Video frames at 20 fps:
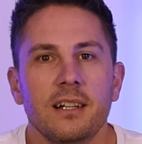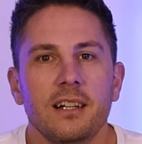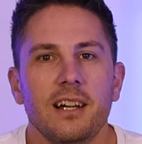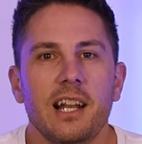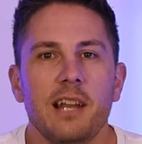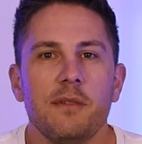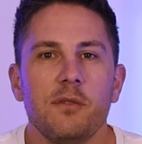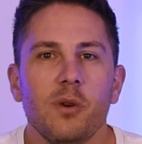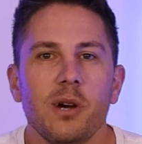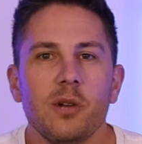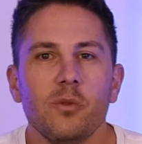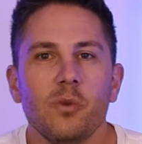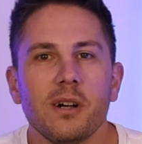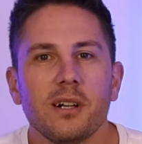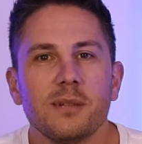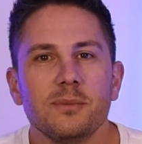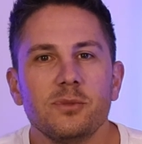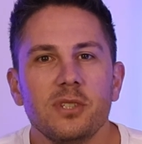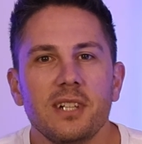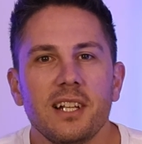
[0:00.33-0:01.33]
Hello everyone,
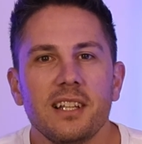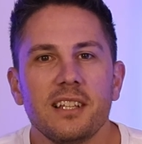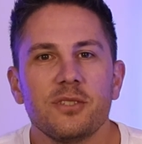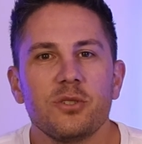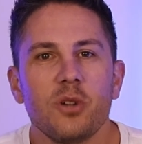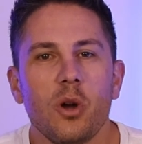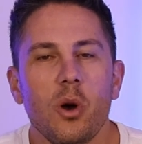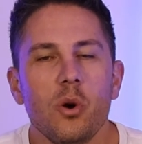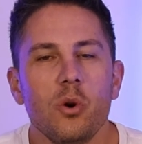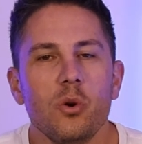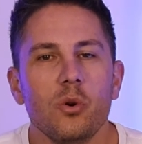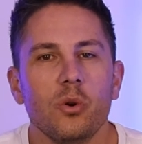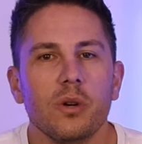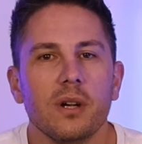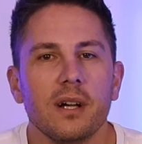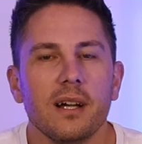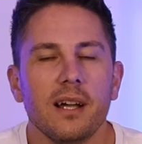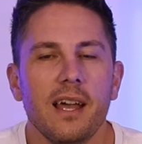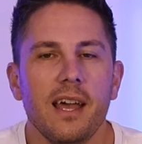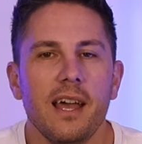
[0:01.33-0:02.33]
welcome to another show.
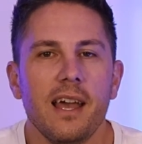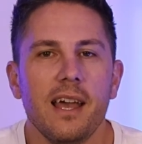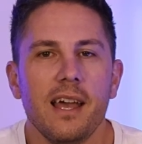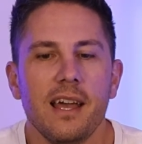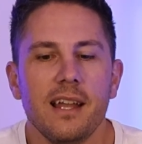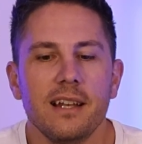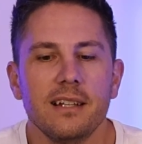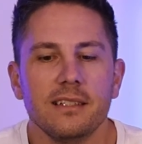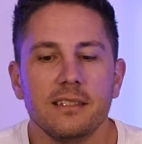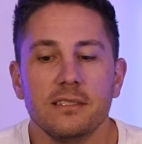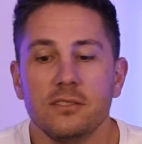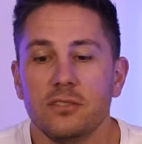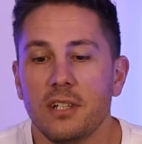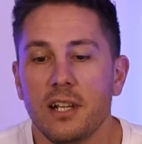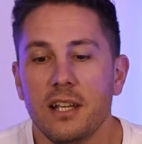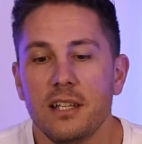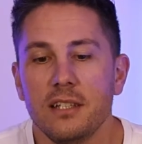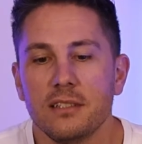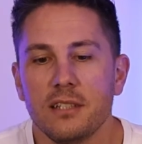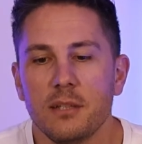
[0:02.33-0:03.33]
And in
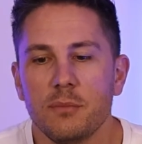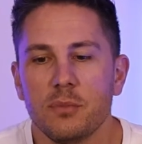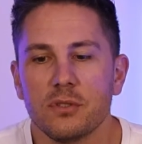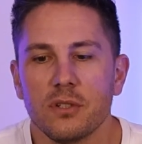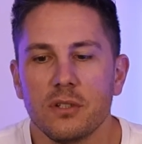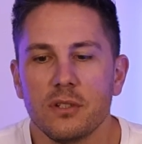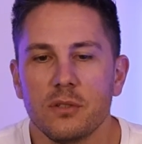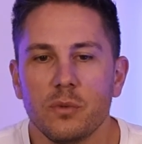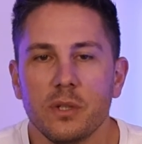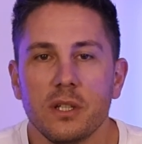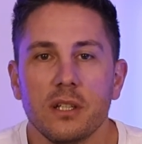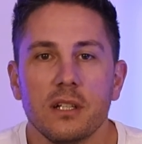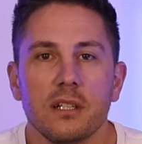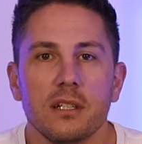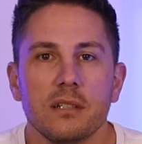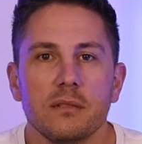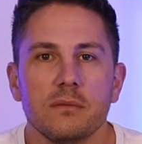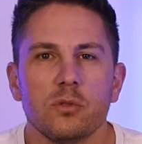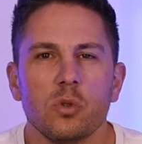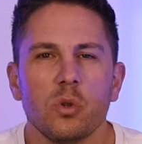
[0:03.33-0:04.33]
today's episode, we're going
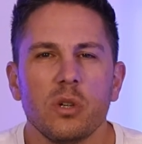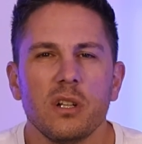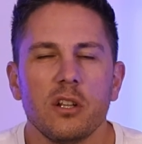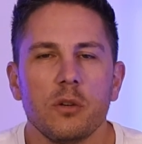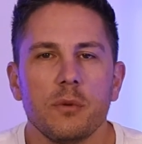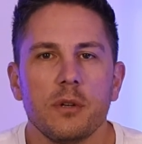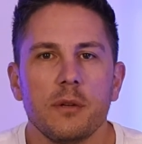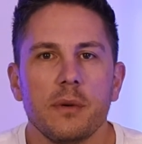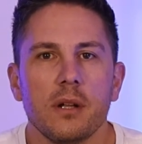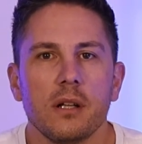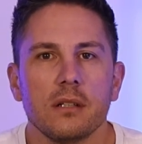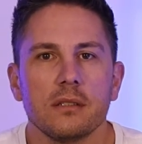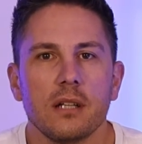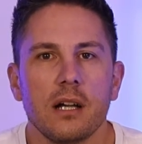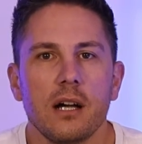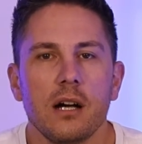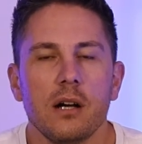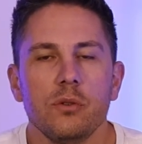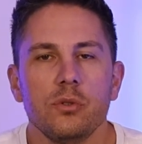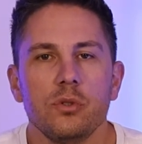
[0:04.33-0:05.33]
to talk a little bit about
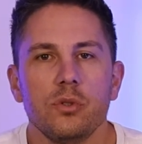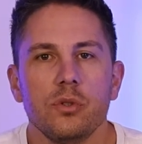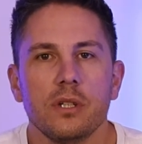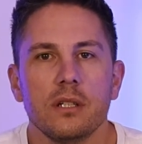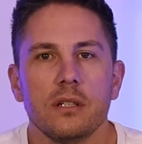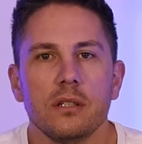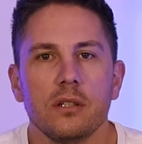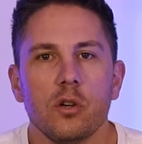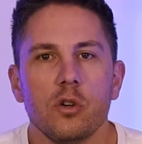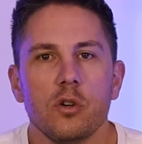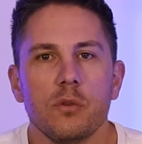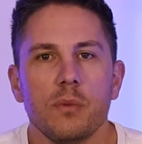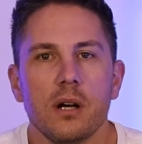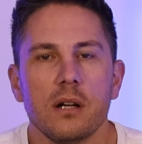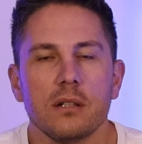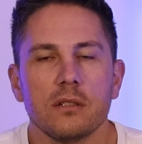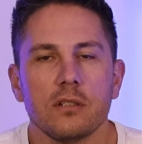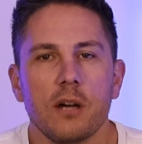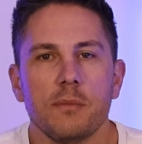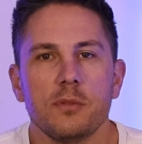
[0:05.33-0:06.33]
how you can go
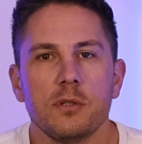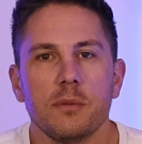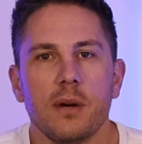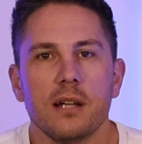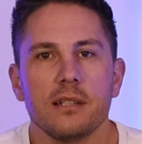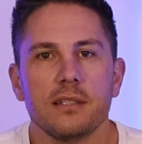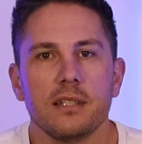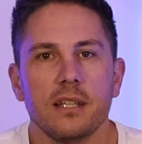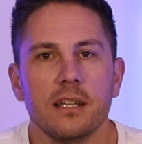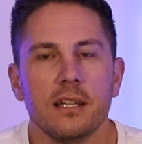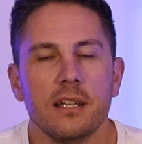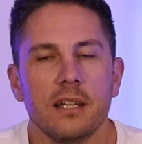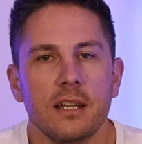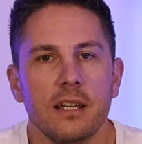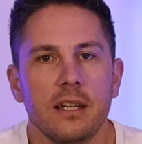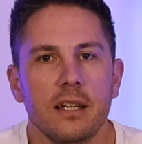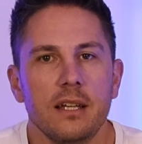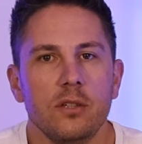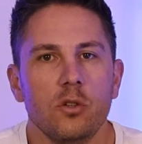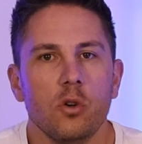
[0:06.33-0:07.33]
about optimizing
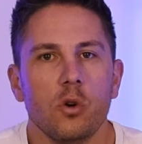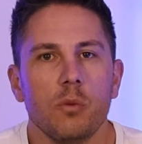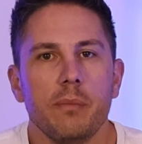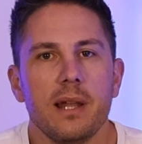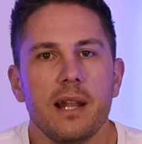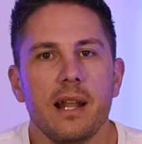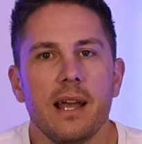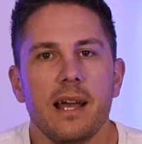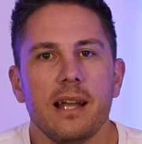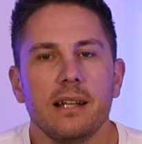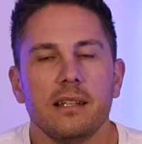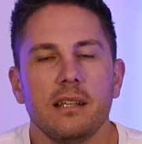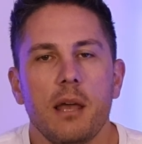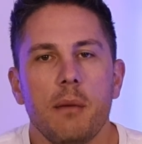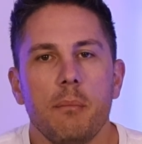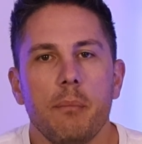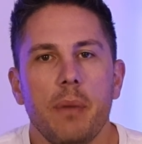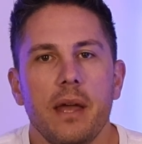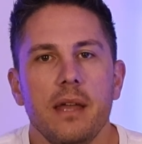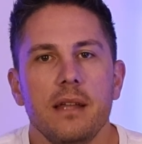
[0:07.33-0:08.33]
your meta ad
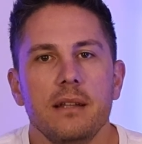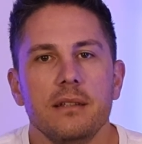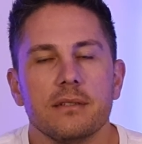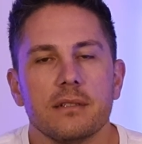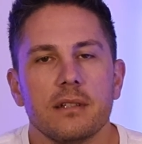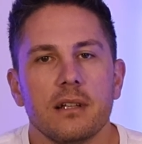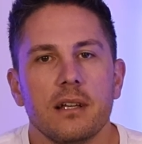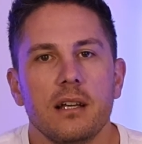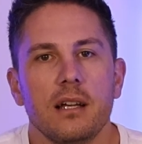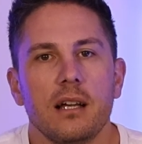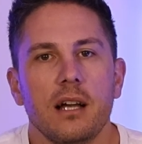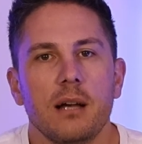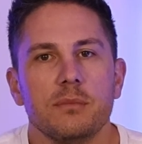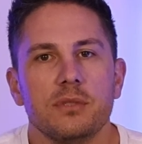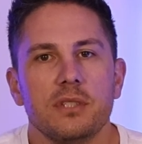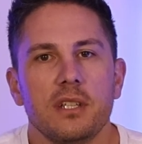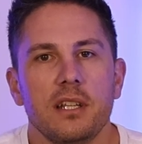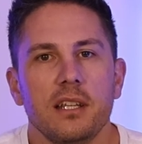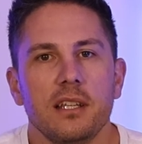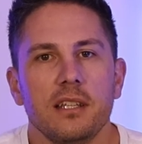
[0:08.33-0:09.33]
campaigns. I'm
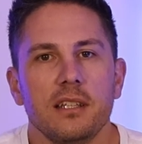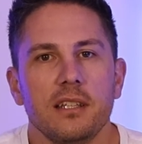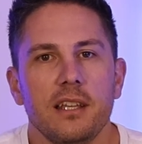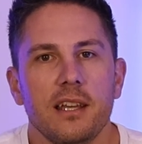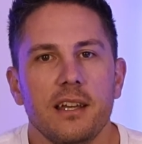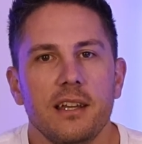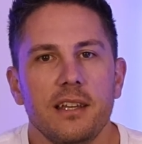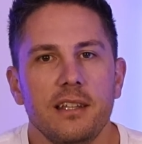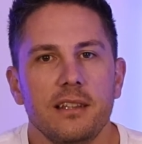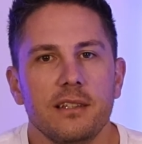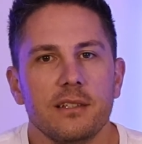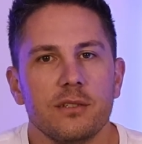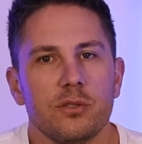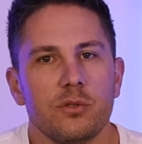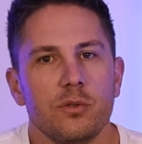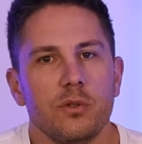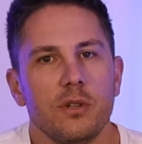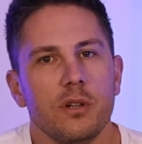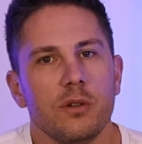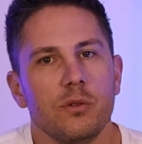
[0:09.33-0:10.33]
sitting here in the
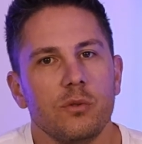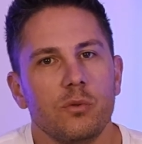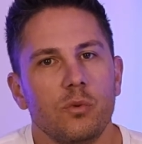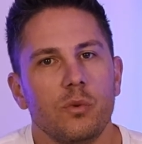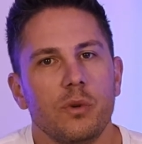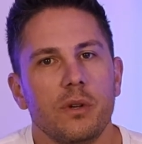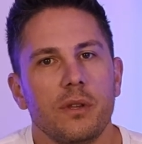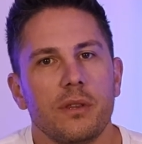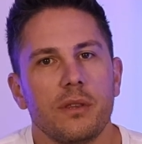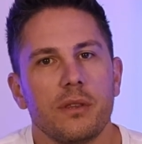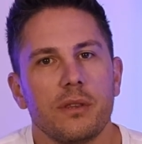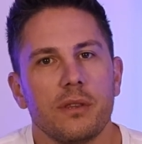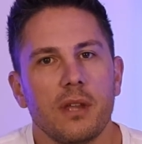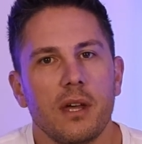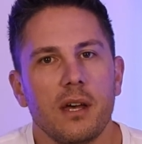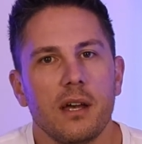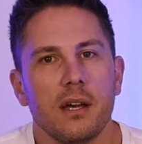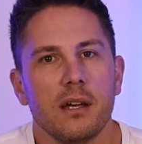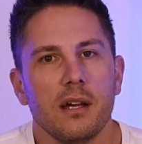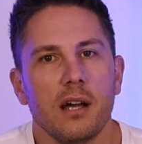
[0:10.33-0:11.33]
studio with
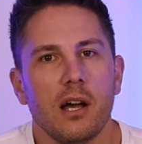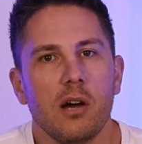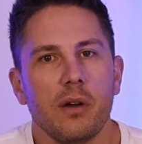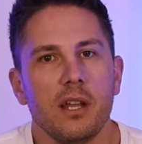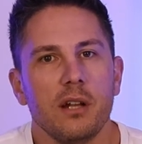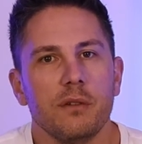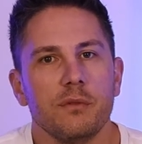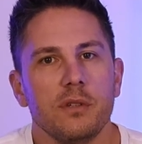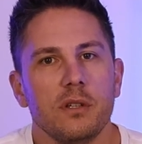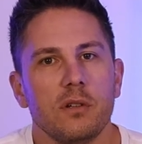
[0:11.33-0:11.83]
our head of